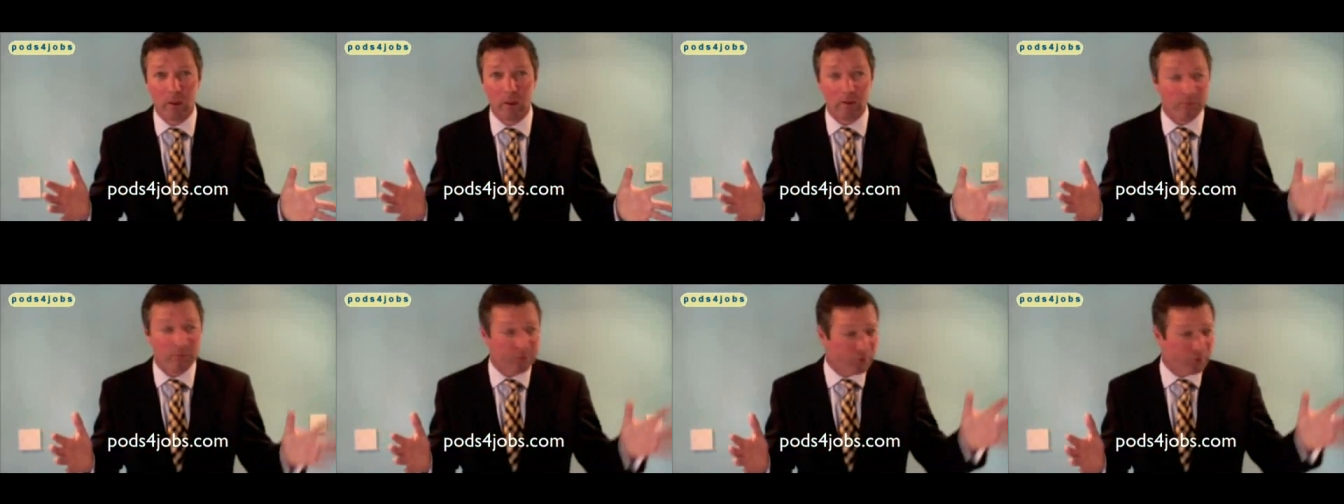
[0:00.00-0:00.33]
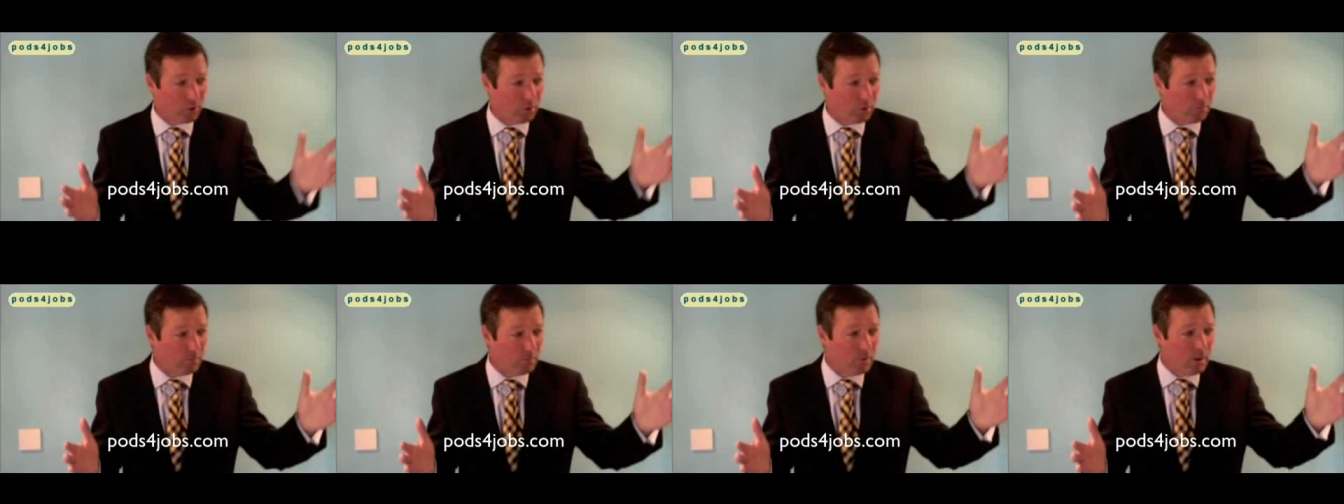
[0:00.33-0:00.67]

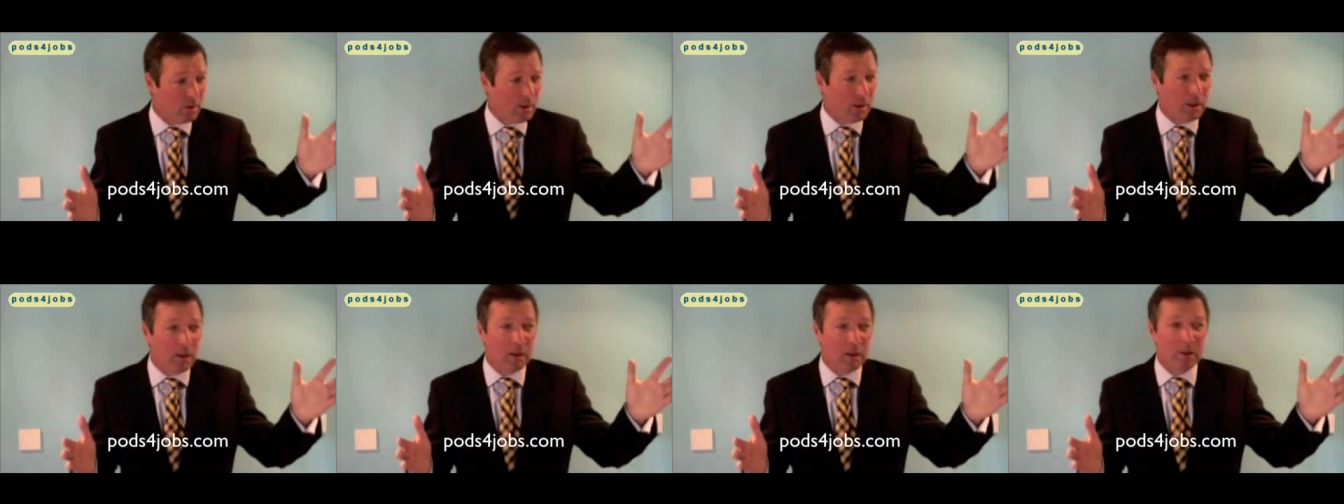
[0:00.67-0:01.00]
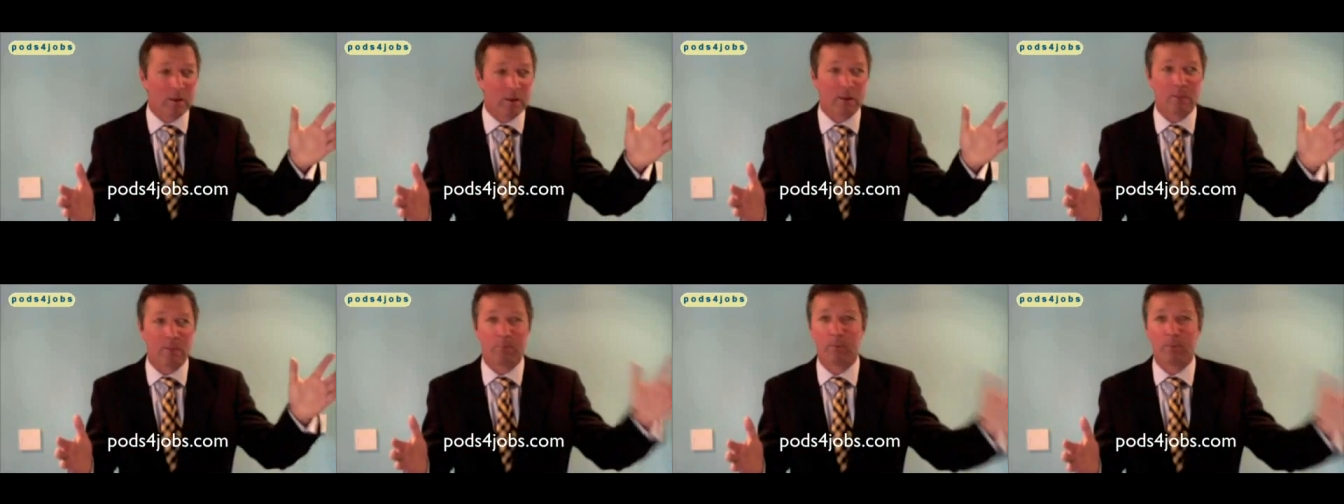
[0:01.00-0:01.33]
from
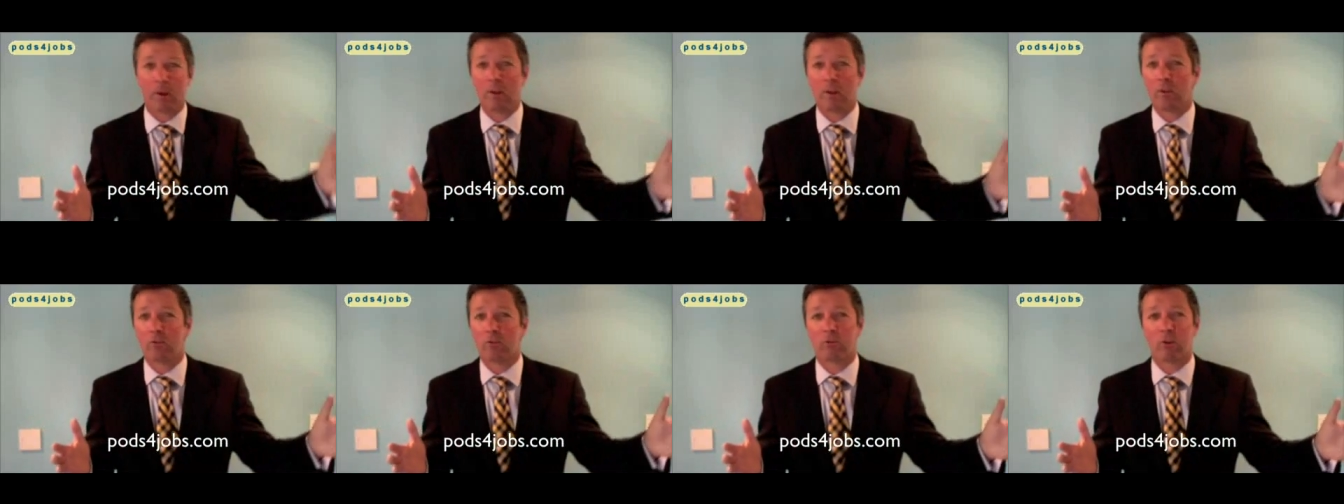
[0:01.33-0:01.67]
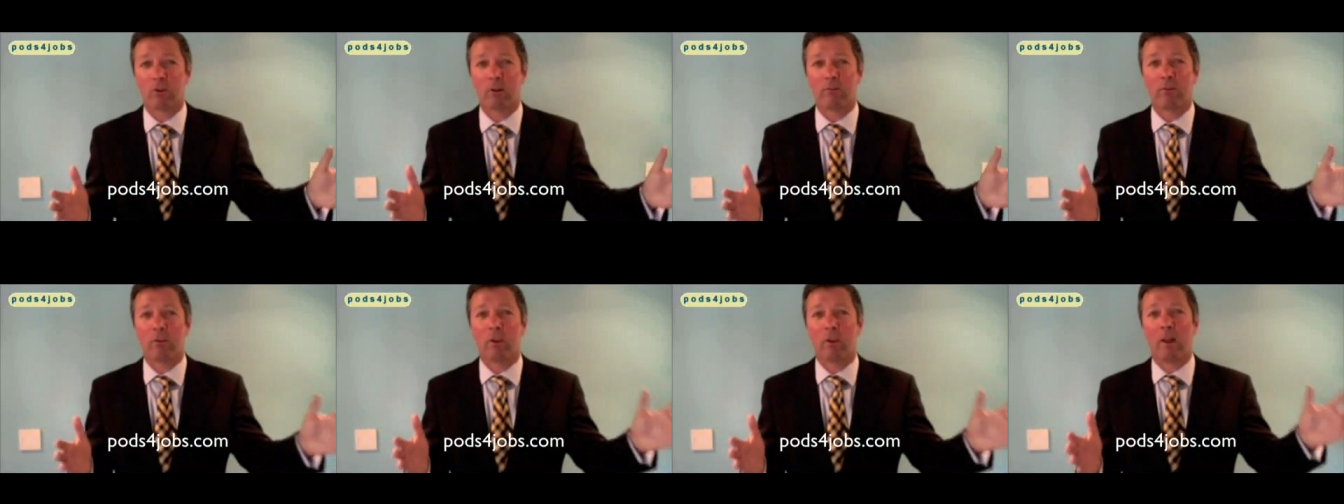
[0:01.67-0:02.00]
space
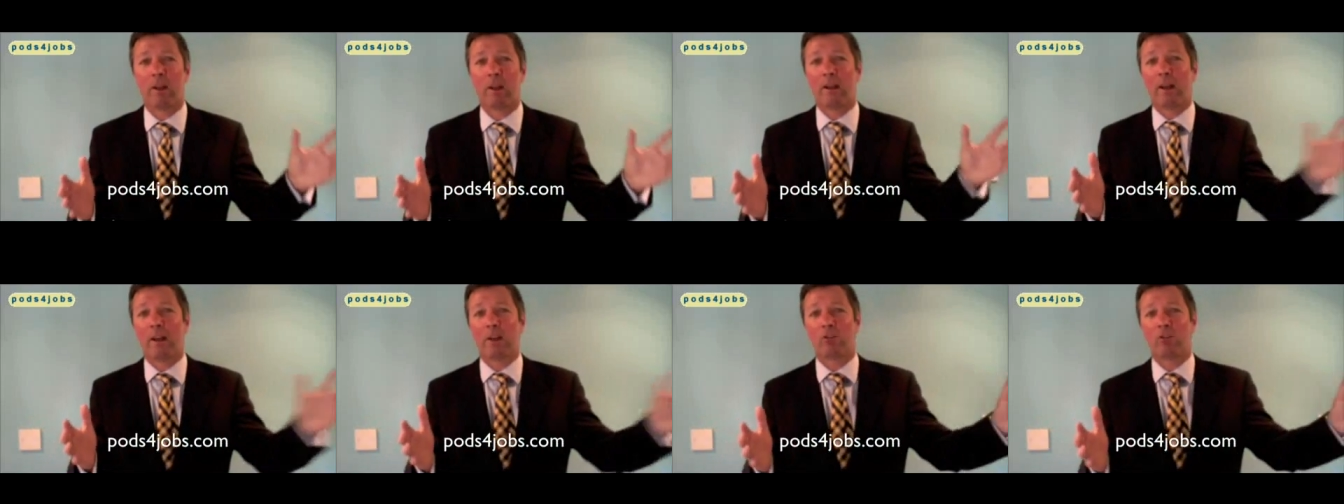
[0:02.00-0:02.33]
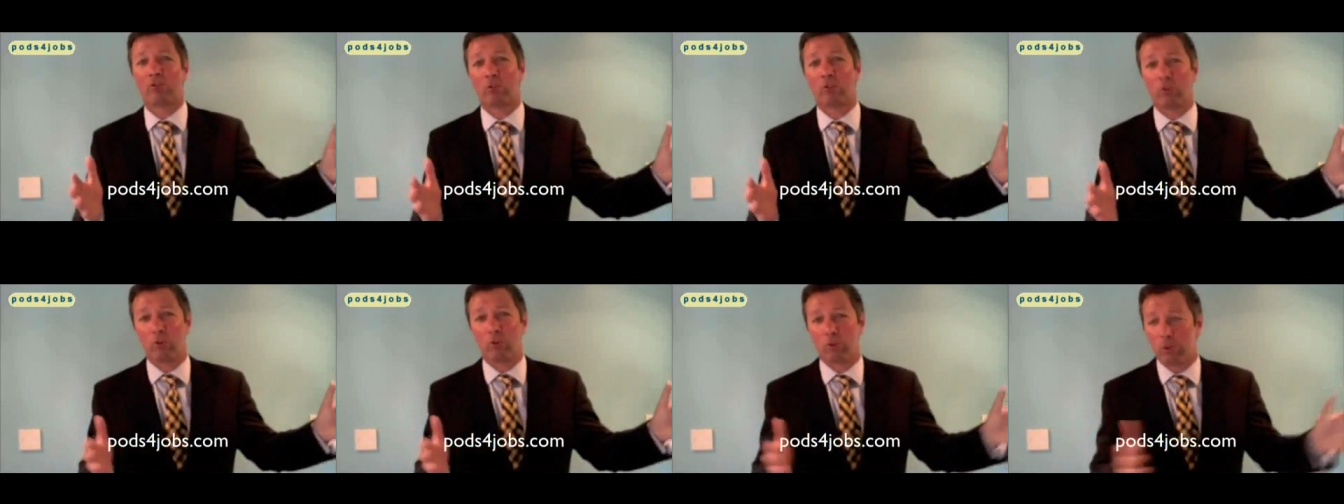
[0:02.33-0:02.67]
travel and
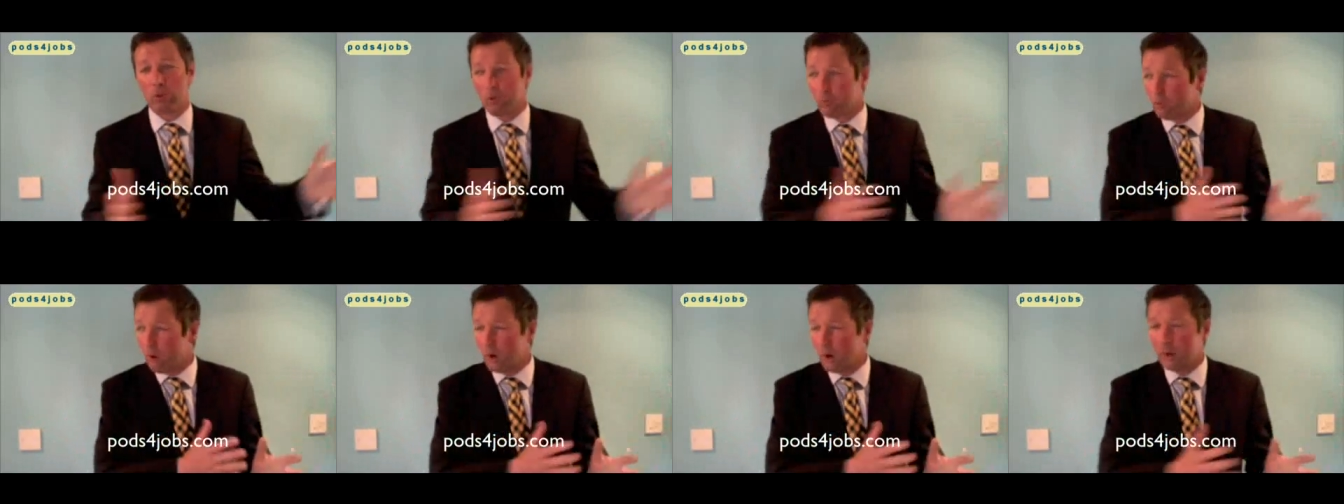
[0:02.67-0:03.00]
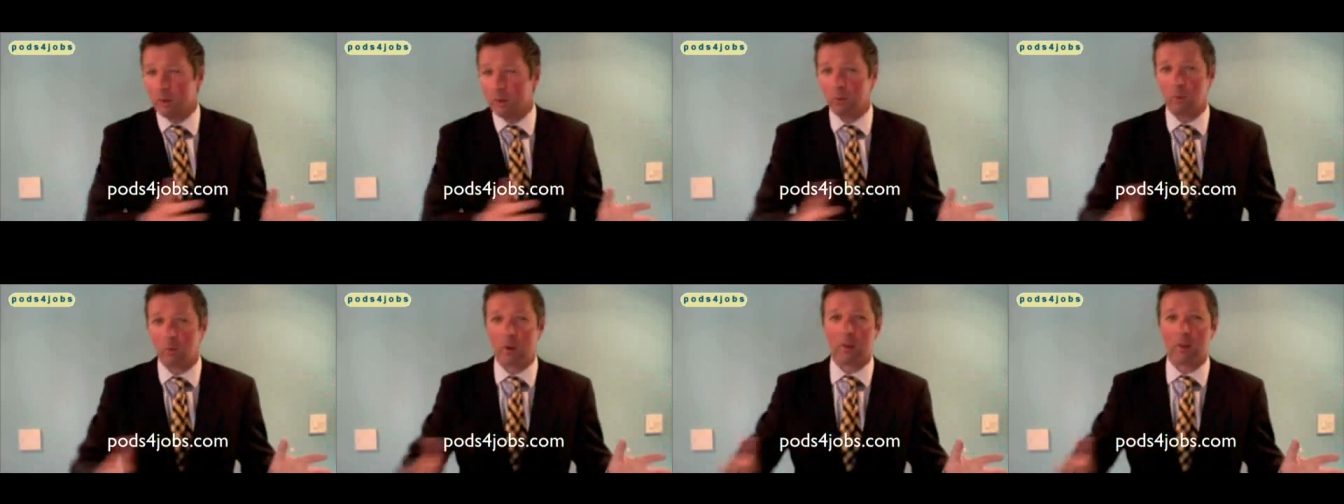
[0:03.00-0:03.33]
astronauts right
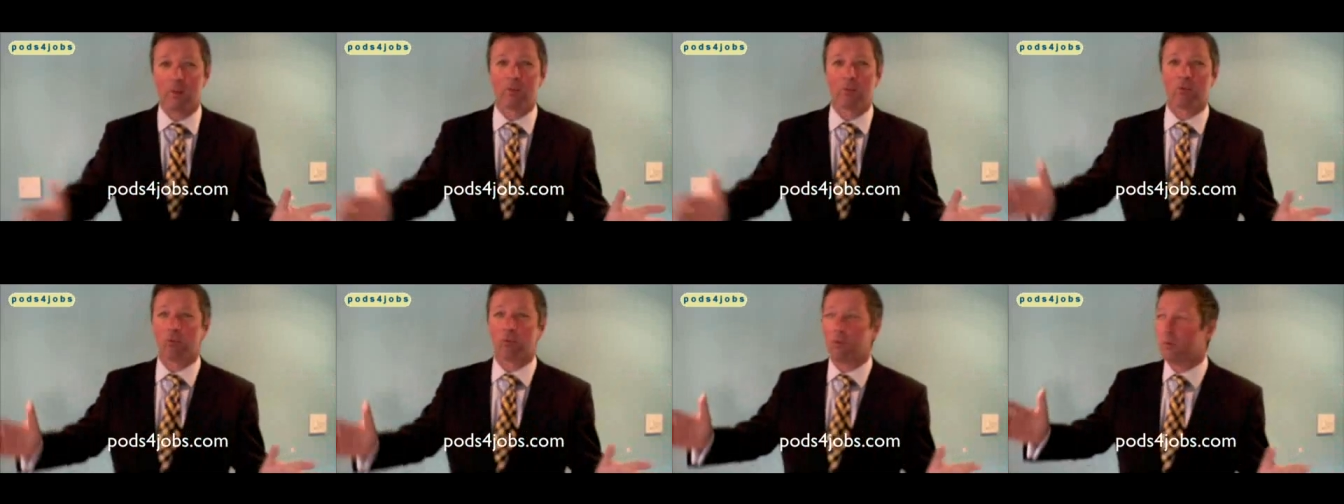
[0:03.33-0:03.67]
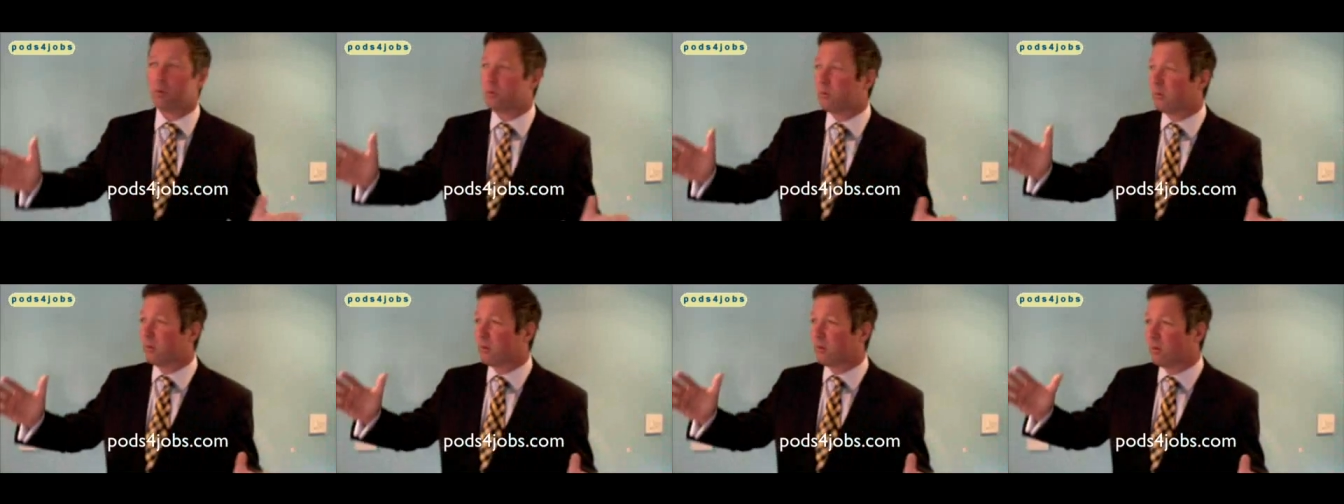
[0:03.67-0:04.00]
the way through
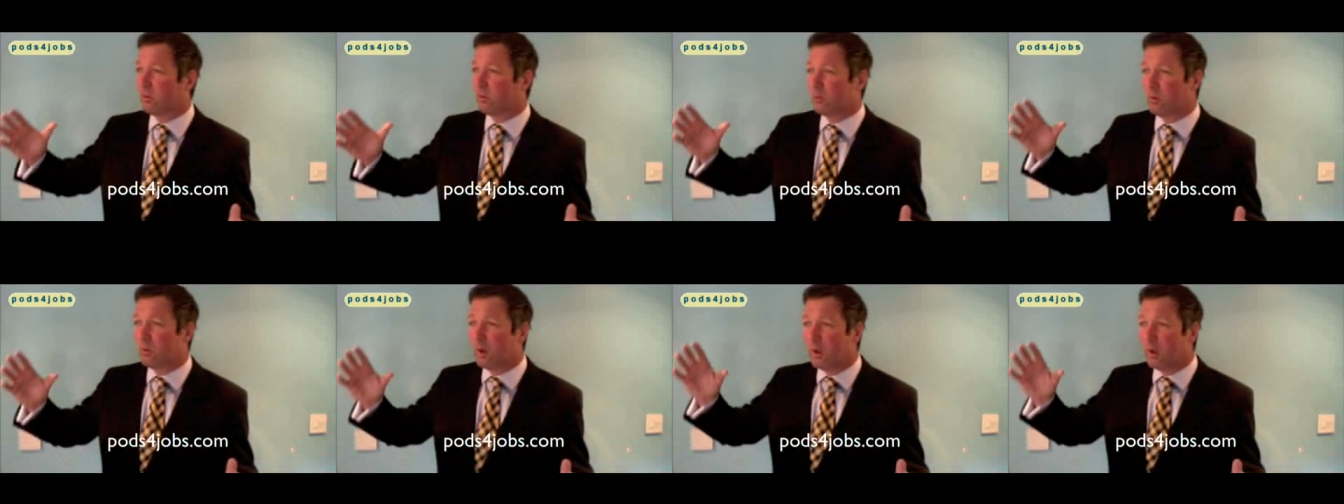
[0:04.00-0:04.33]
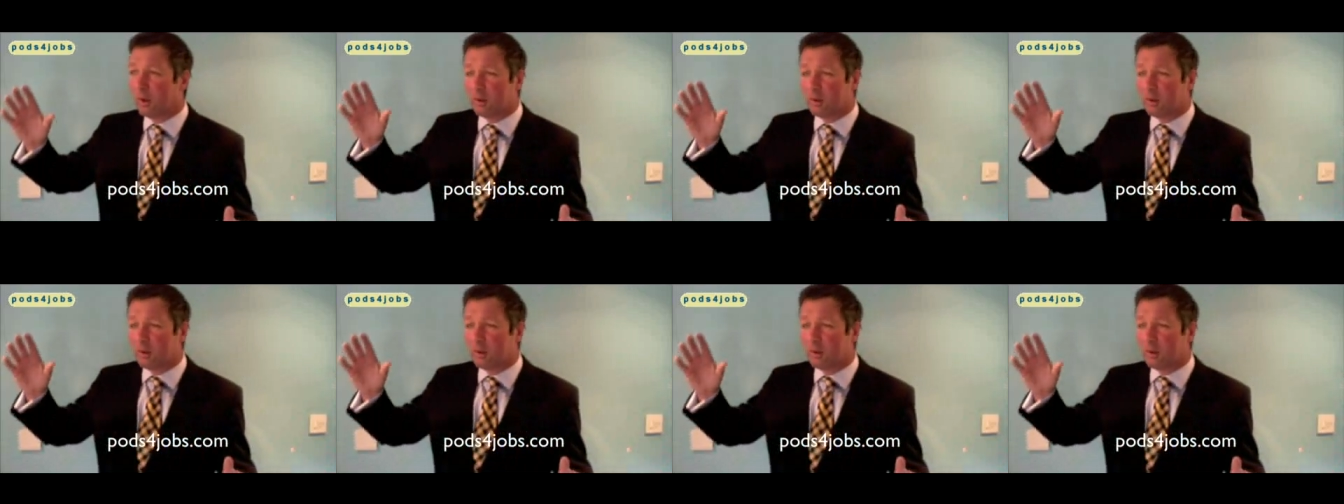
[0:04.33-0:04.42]
to